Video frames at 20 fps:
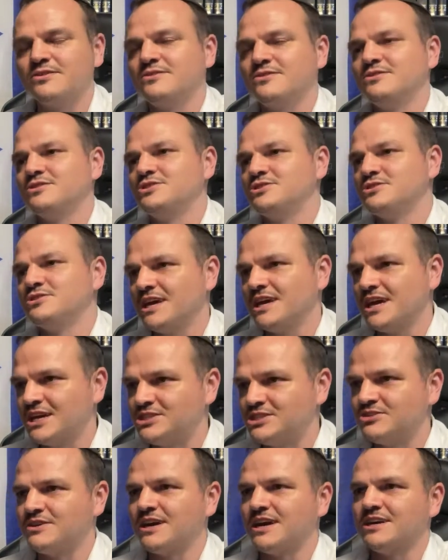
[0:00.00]
You should
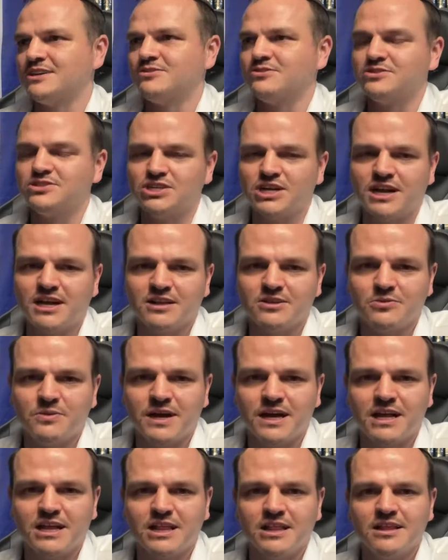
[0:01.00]
educate your child
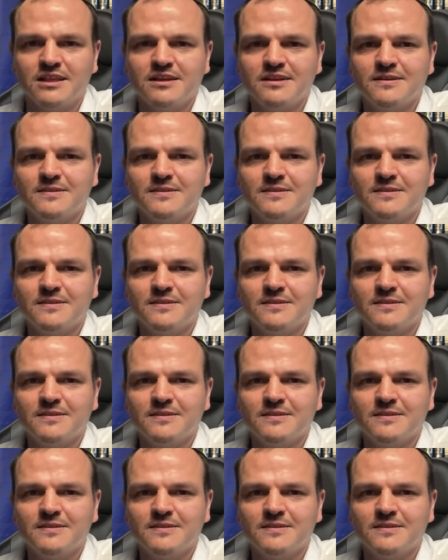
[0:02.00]
well